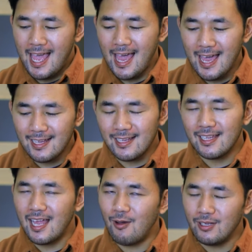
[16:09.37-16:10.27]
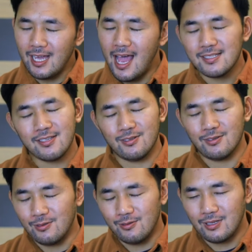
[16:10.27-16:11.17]
And I want to ask
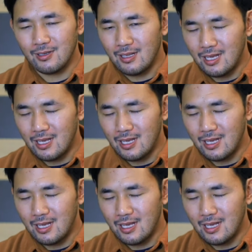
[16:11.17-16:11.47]
you one